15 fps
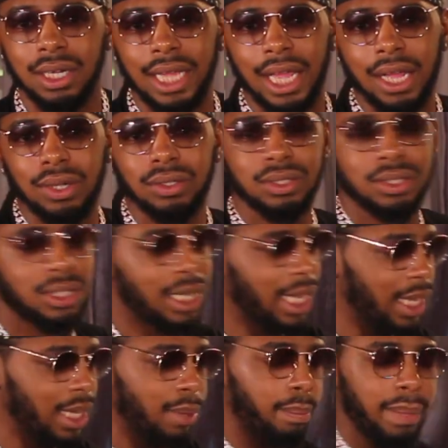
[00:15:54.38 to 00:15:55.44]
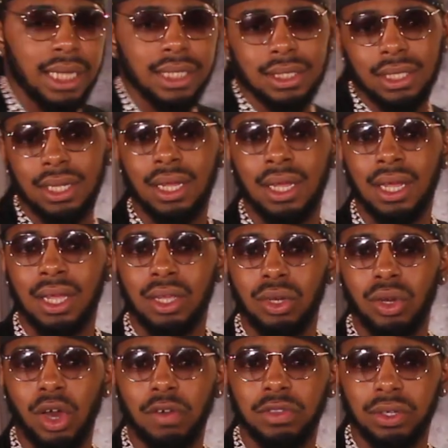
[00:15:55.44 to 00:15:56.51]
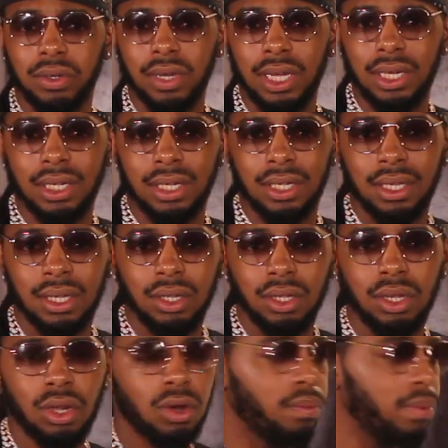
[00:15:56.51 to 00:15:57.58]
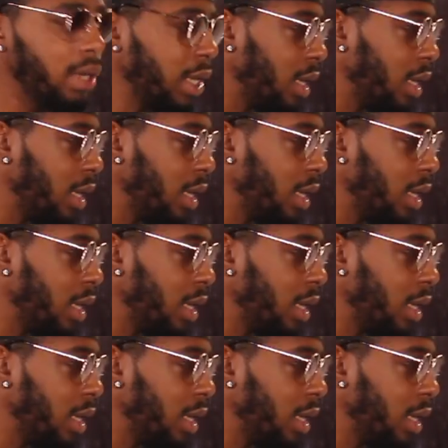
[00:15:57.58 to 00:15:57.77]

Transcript: accounts. And they getting busy, you know, off the credit. You know, but